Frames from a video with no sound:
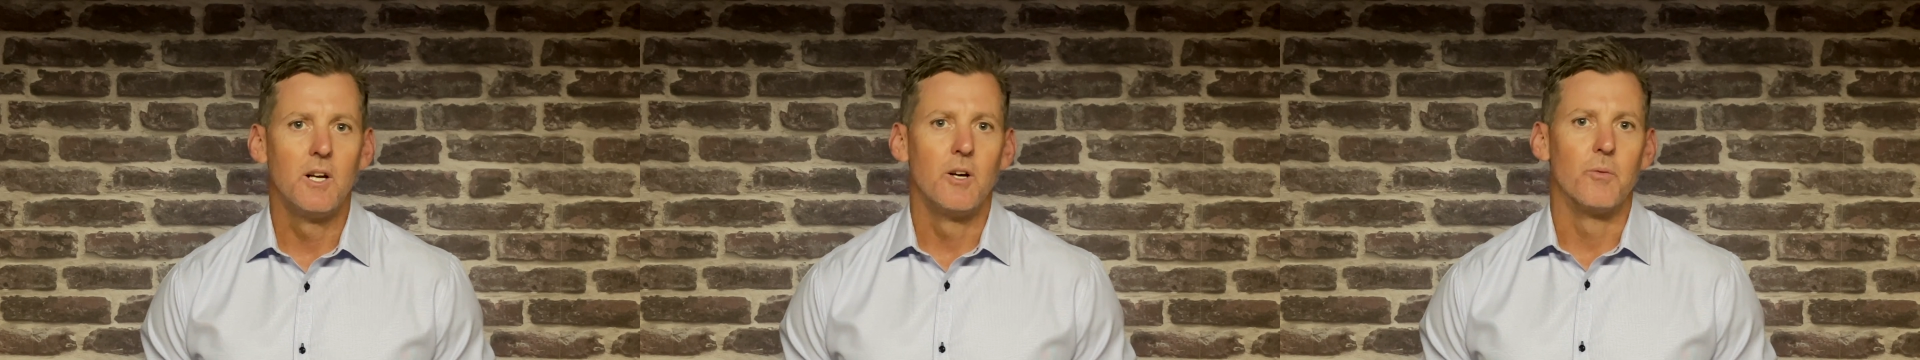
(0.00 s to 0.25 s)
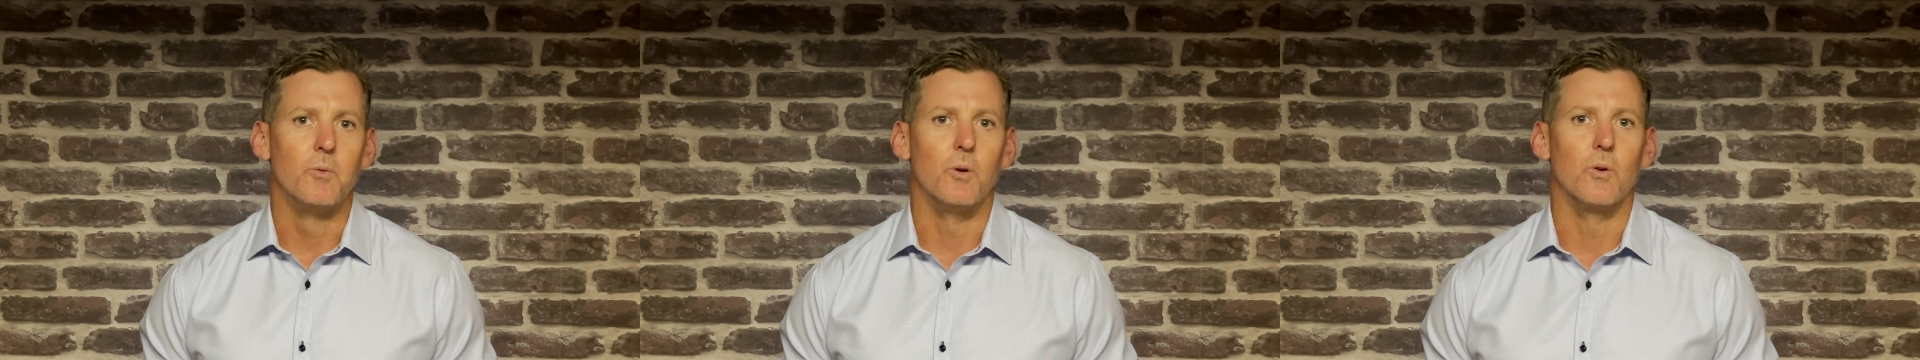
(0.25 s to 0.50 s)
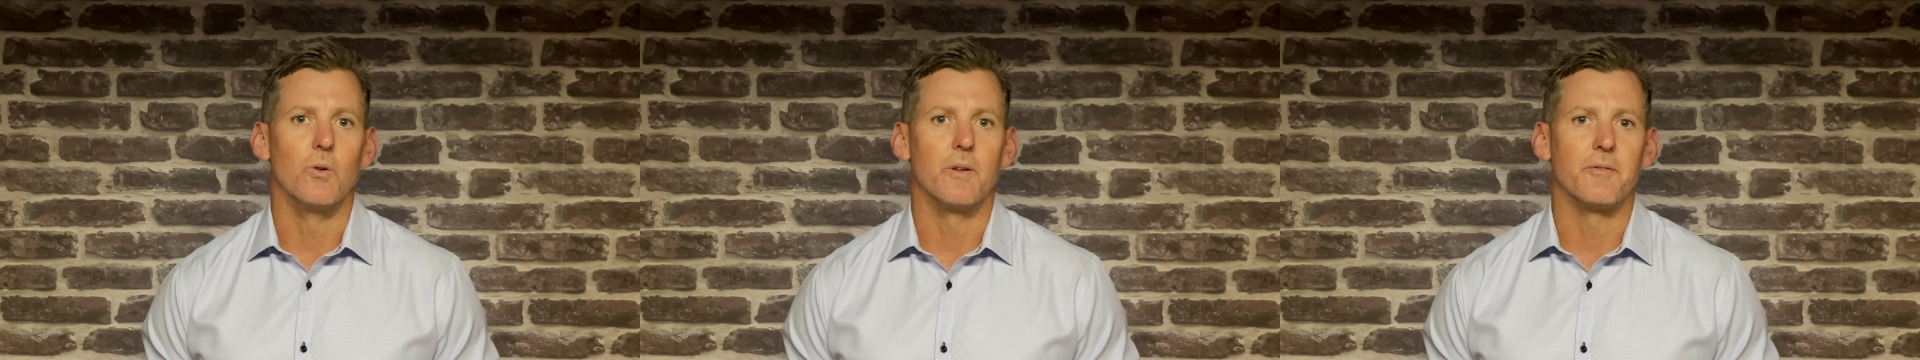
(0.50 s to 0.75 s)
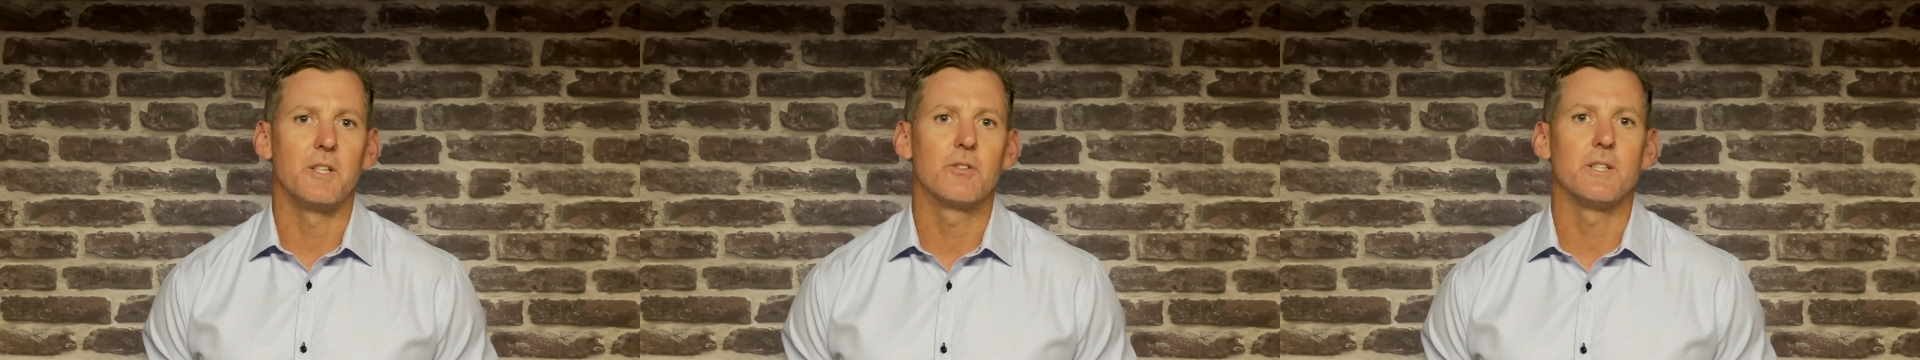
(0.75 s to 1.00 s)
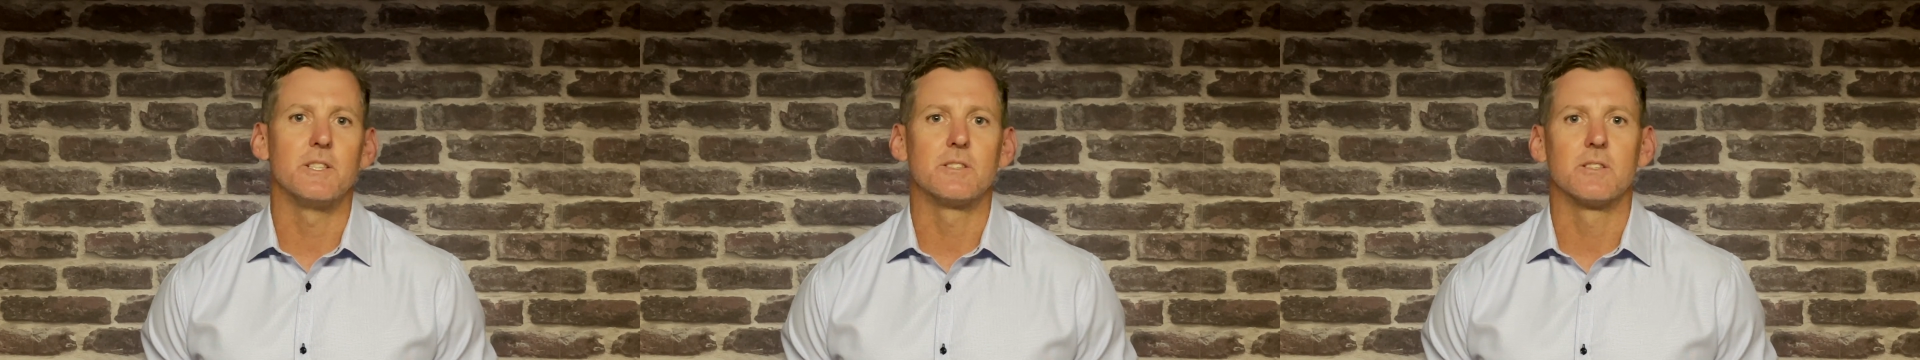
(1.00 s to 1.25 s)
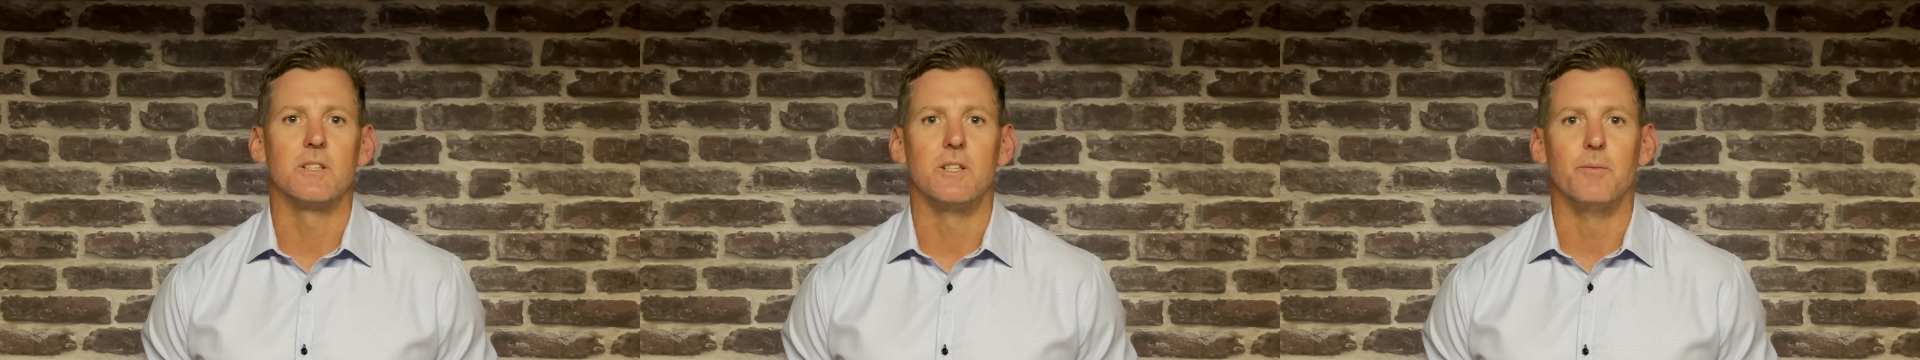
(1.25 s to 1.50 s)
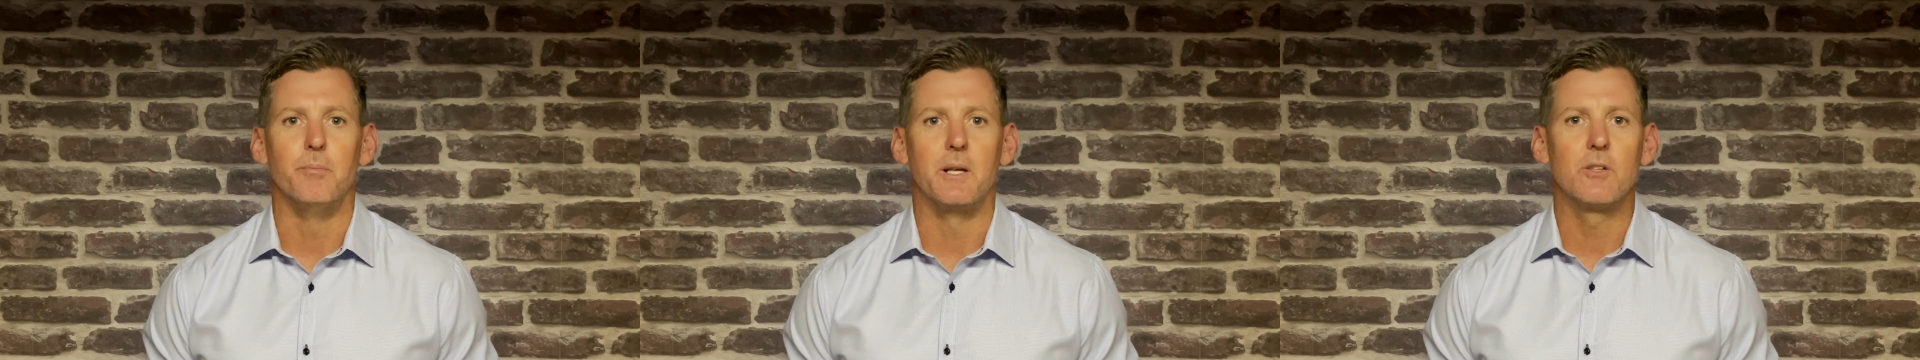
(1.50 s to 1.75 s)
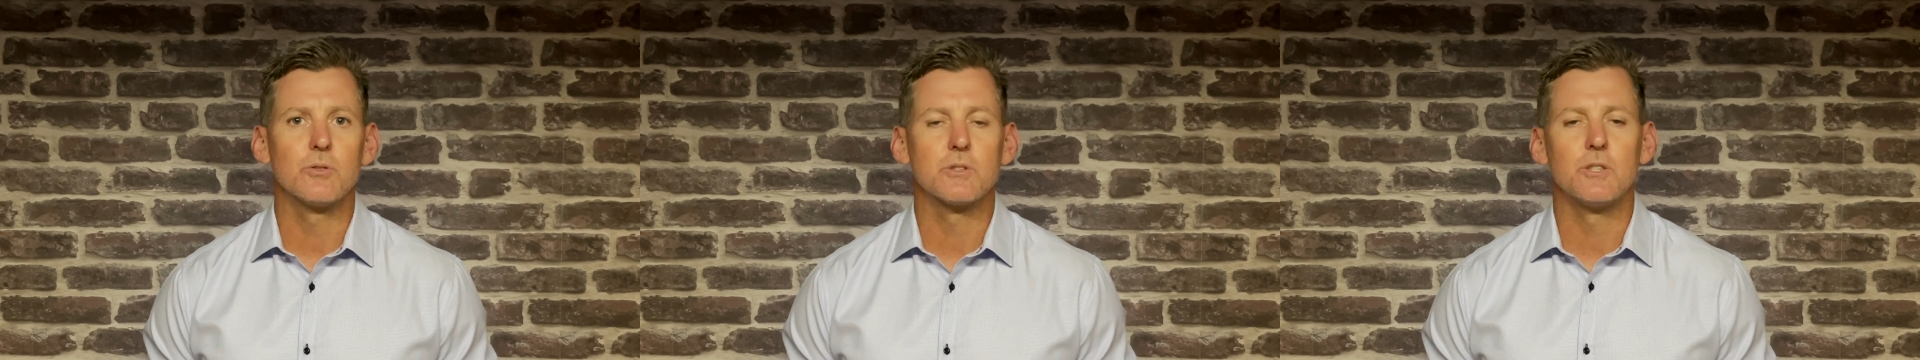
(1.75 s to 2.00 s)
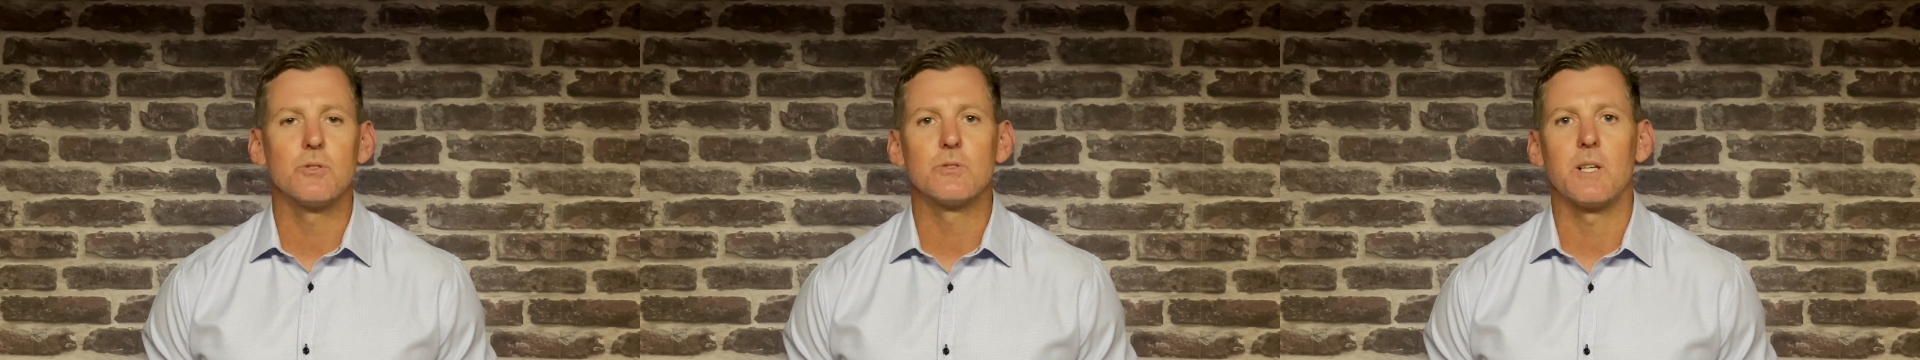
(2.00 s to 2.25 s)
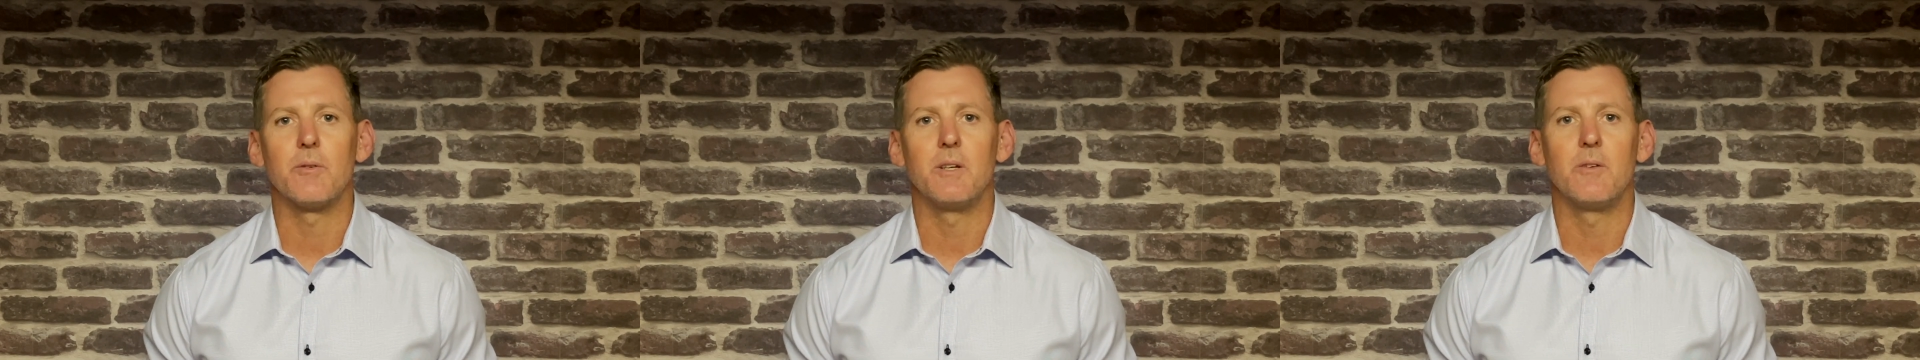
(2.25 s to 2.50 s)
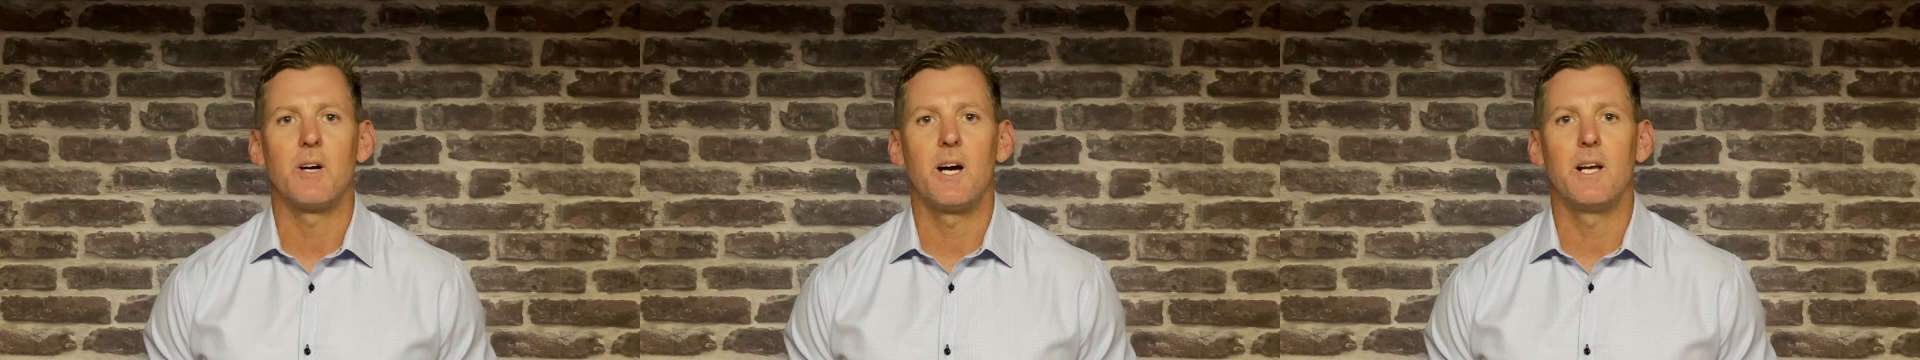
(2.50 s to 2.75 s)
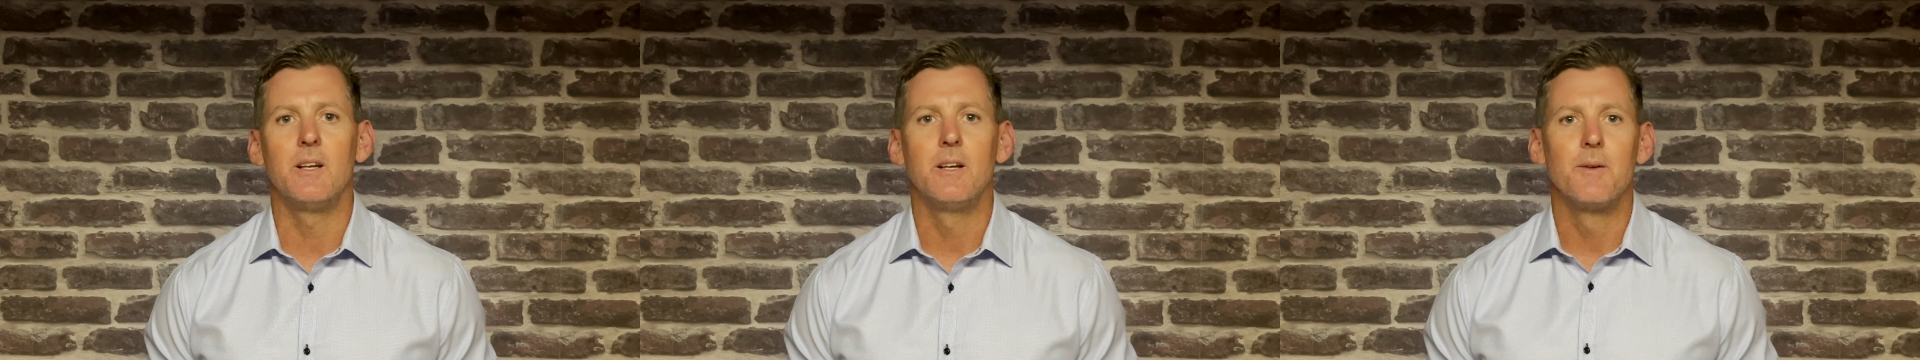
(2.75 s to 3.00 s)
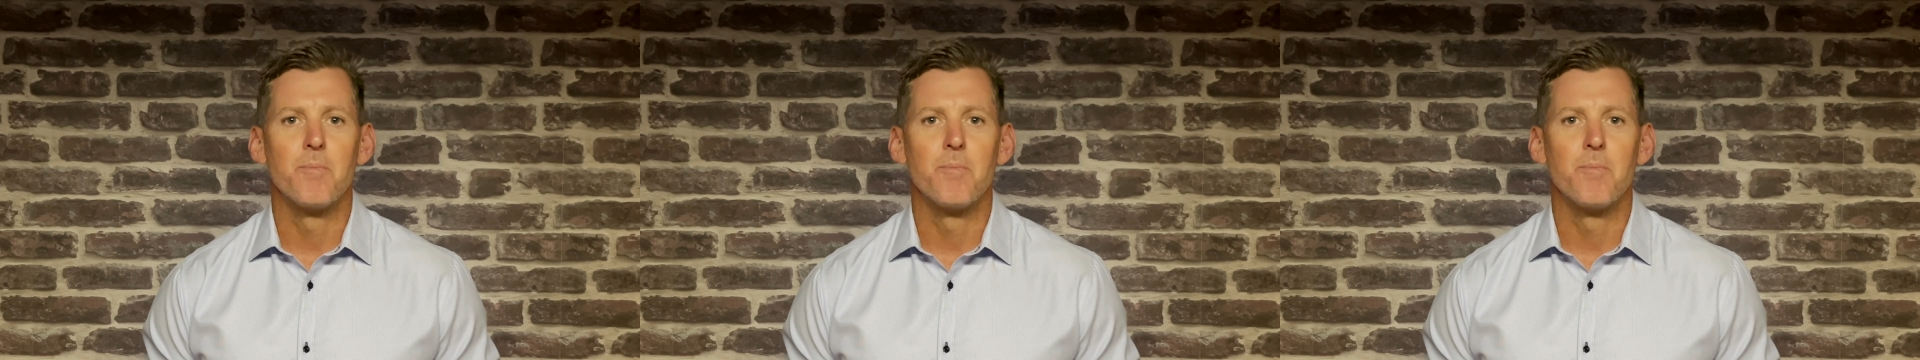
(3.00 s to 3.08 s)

We'll have increased the mental skills that we've had.